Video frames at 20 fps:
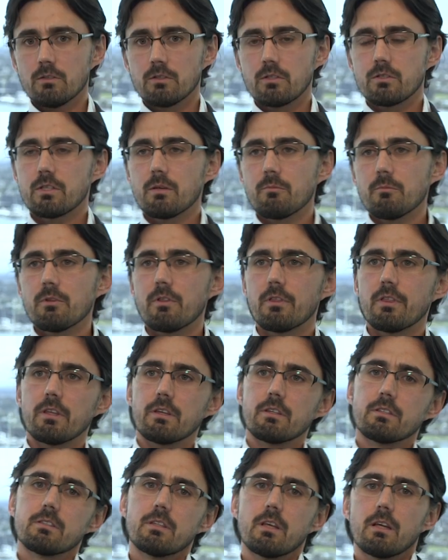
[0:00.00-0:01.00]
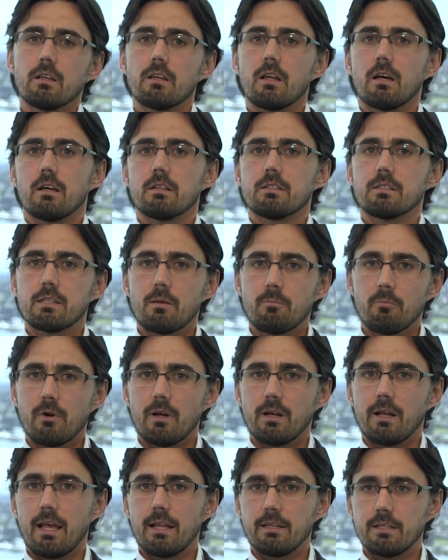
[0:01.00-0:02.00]
So some of the things that
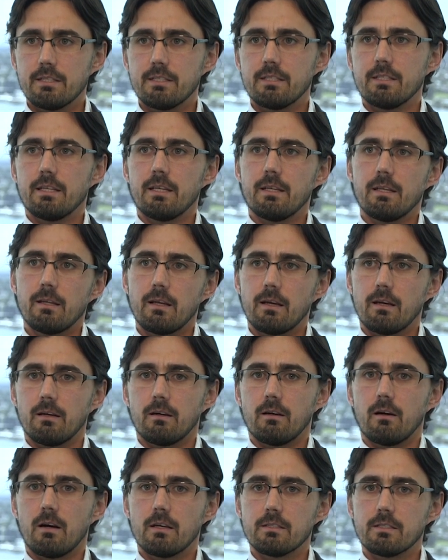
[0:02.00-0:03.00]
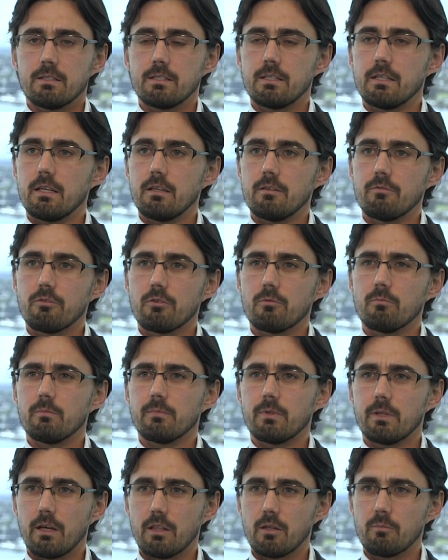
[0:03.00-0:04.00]
separate NTT ICT
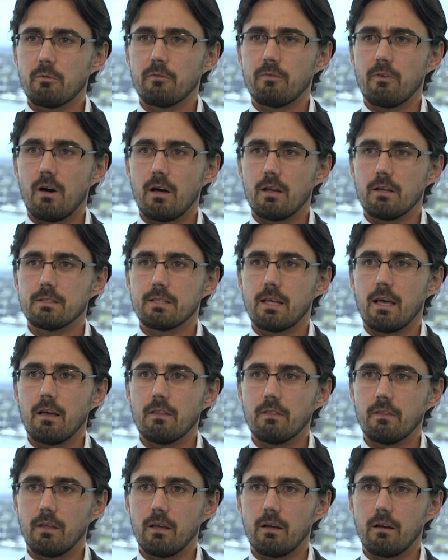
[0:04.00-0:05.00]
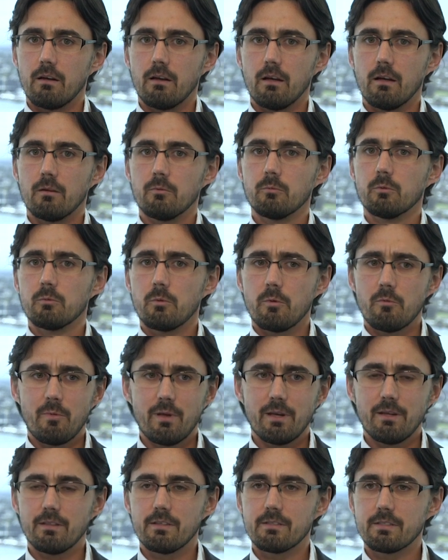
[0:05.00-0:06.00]
from the other providers out there, we've
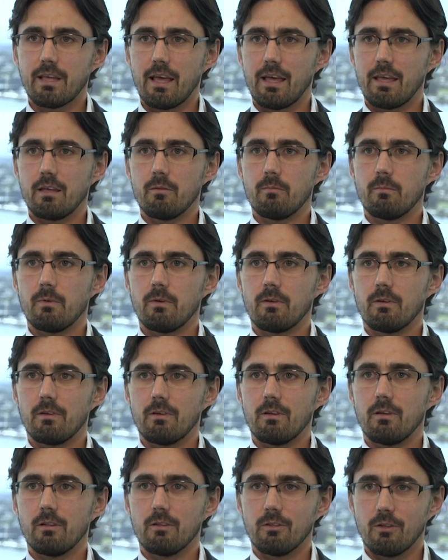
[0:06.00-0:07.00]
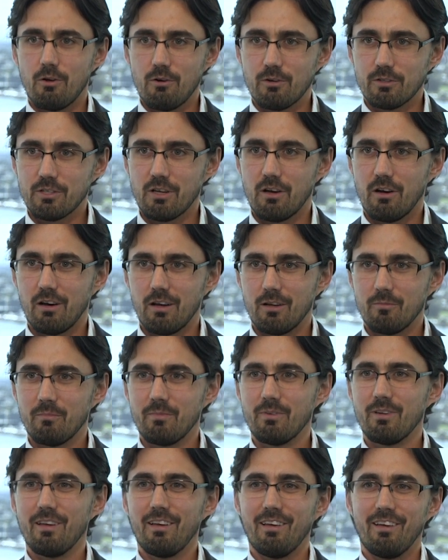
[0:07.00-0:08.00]
been in this game a long time.
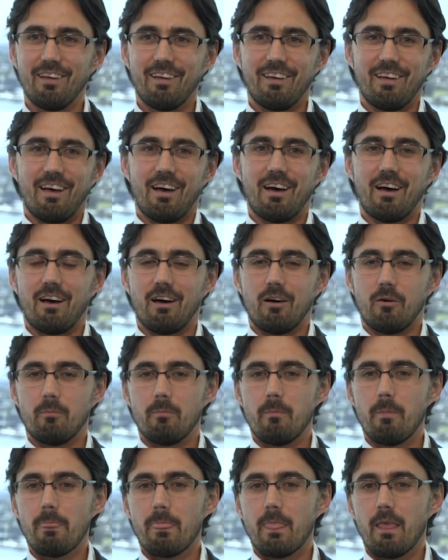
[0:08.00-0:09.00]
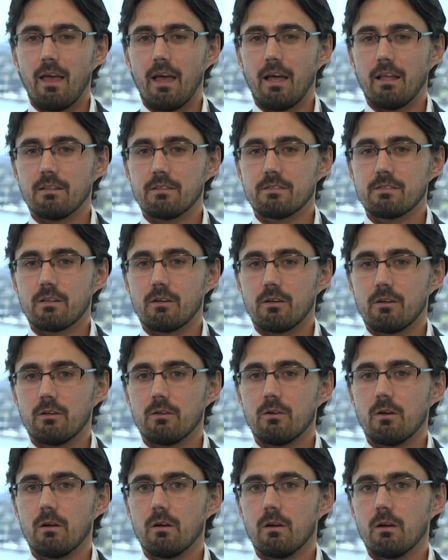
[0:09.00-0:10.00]
And
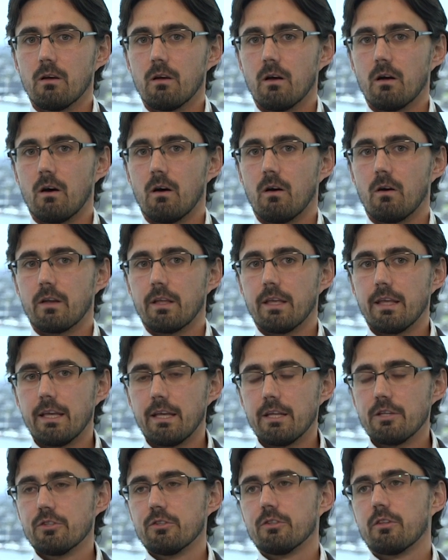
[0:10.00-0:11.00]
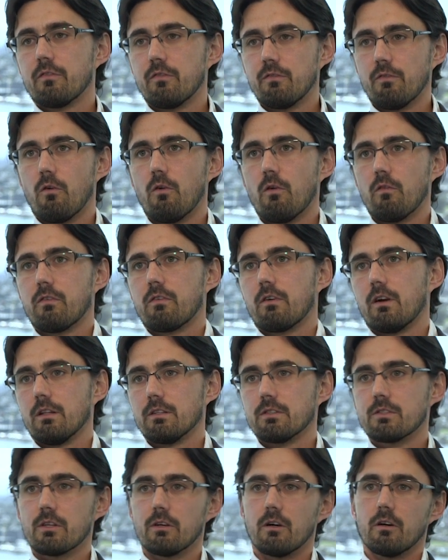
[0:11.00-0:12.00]
so on each of the
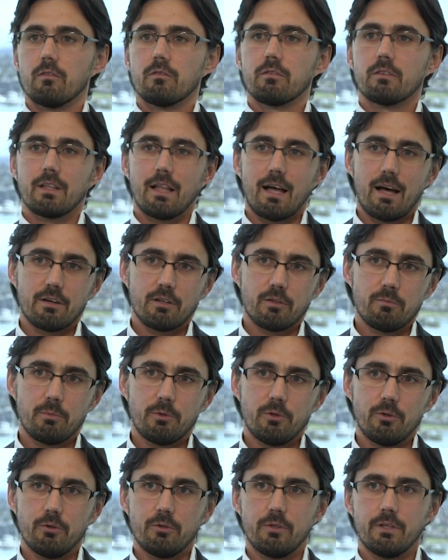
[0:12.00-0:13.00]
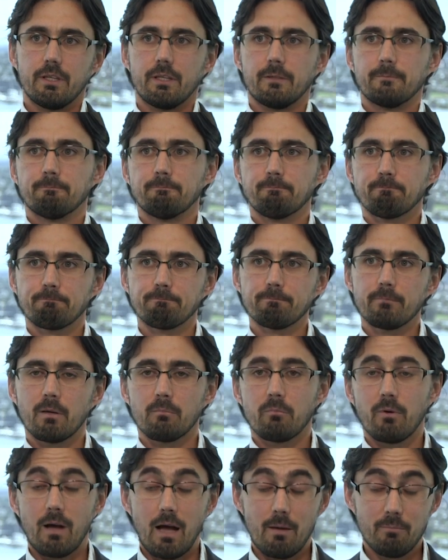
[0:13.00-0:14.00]
forefronts of cloud computing,
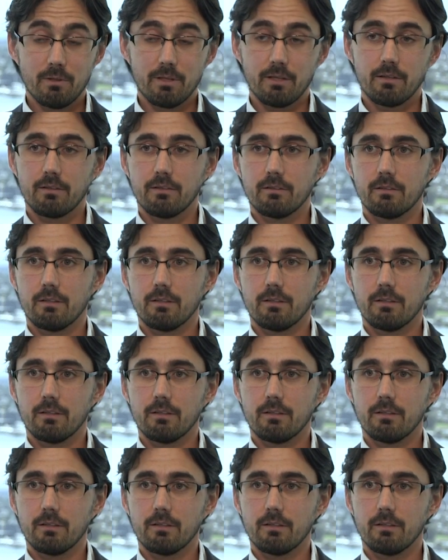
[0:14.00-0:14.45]
public,